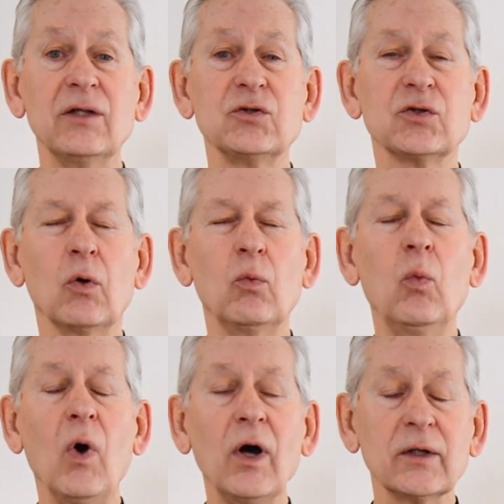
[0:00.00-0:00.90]
And so
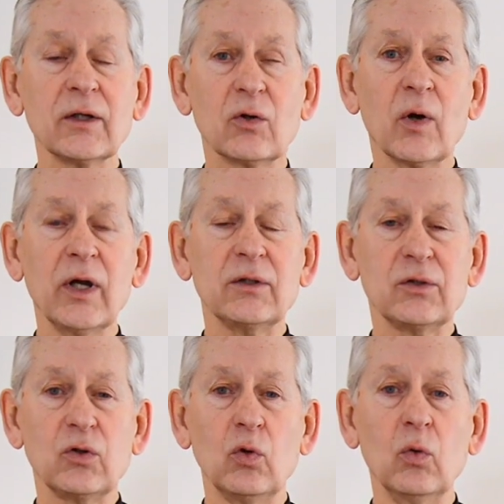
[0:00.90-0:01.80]
what a
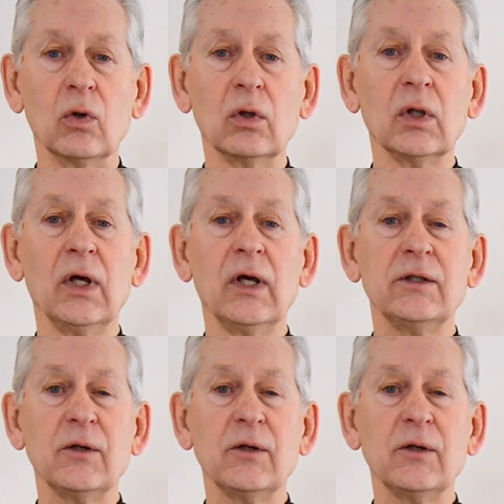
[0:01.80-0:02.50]
great tool